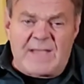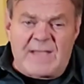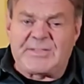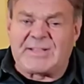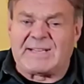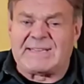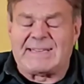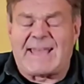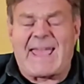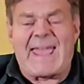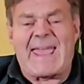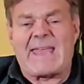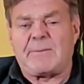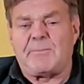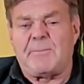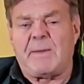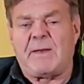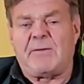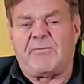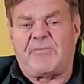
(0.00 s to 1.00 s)
the
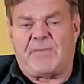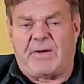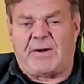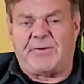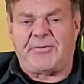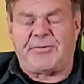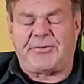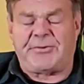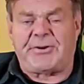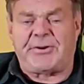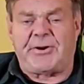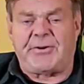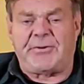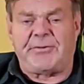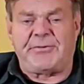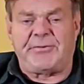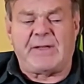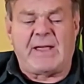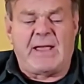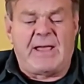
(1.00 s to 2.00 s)
Landman fire
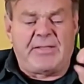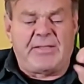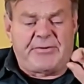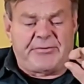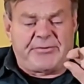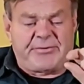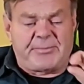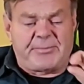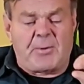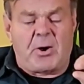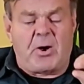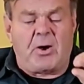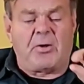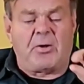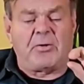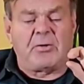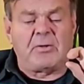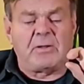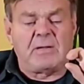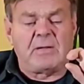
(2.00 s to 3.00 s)
starters. They're
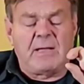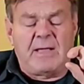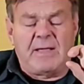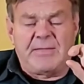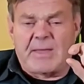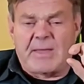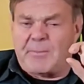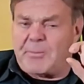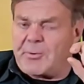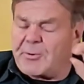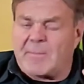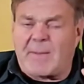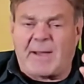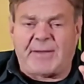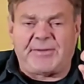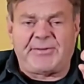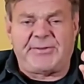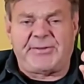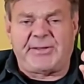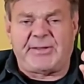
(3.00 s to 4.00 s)
small, they burn
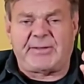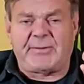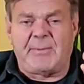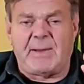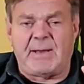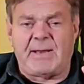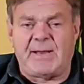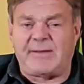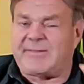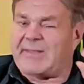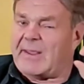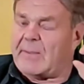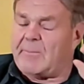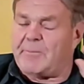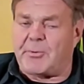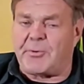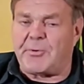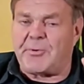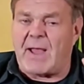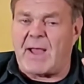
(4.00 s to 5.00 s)
about six minutes, they
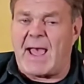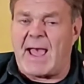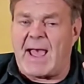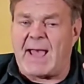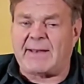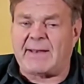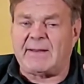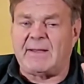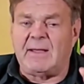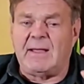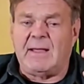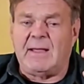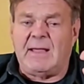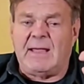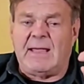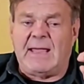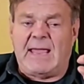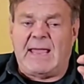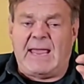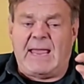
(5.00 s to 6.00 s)
burn hot
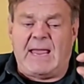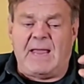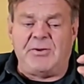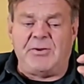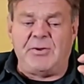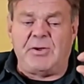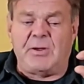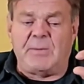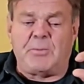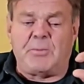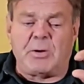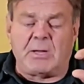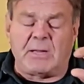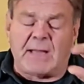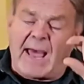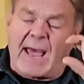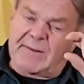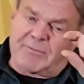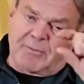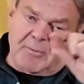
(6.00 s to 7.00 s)
and you can put a
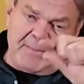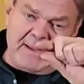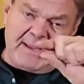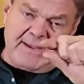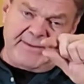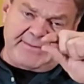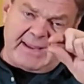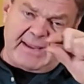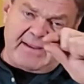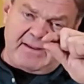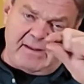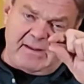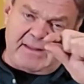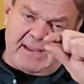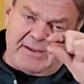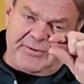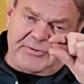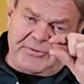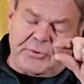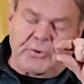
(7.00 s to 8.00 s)
lot of them because they
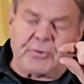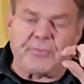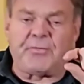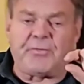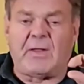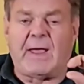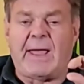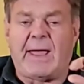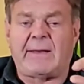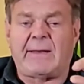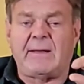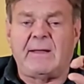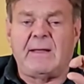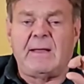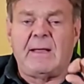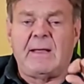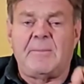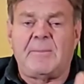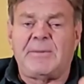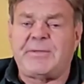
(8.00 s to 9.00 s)
they store flat.
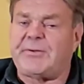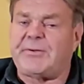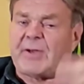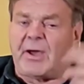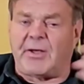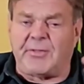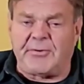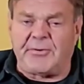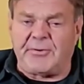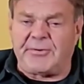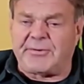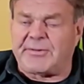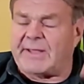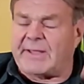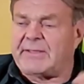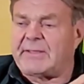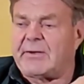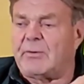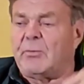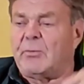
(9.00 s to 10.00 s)
But there's others
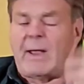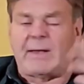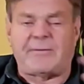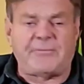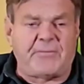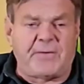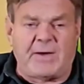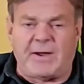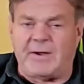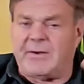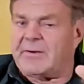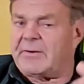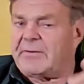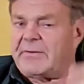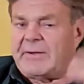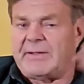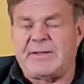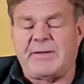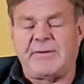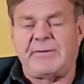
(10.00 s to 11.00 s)
like the
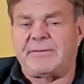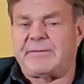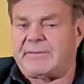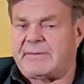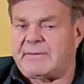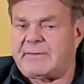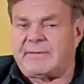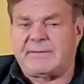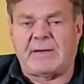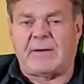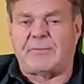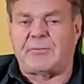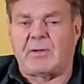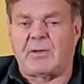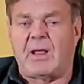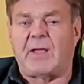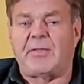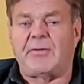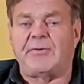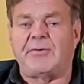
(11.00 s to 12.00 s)
WetFire, and there's
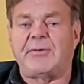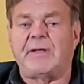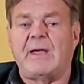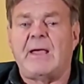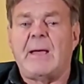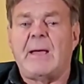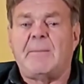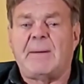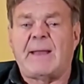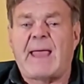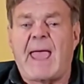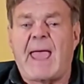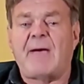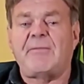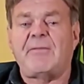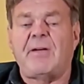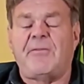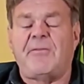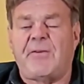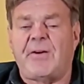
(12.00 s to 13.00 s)
several others. But
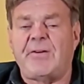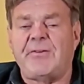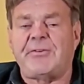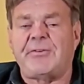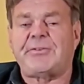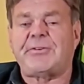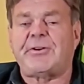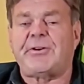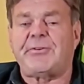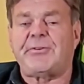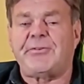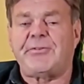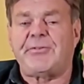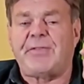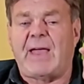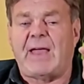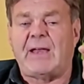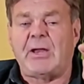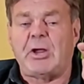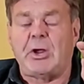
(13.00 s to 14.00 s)
have a fire starter
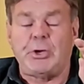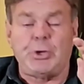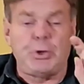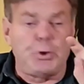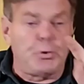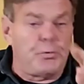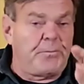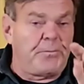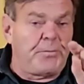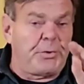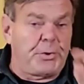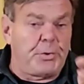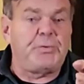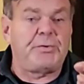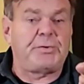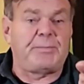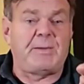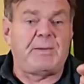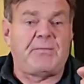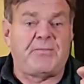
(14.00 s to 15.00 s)
that you've
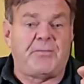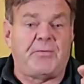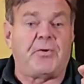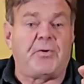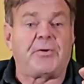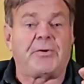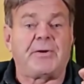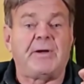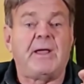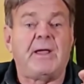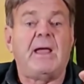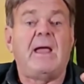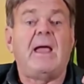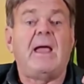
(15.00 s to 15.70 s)
used before,